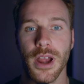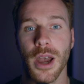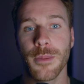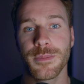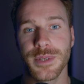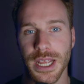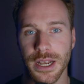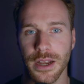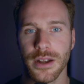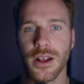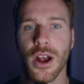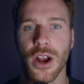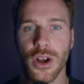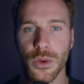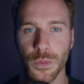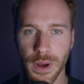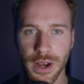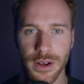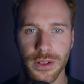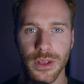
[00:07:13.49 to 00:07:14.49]
updated
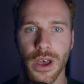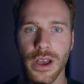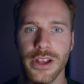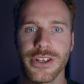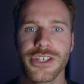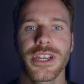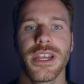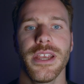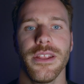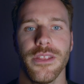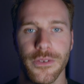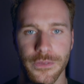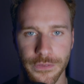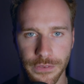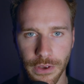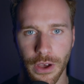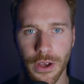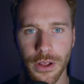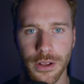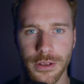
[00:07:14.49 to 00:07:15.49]
hardware launch in the
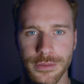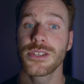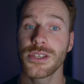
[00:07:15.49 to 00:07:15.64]
fall.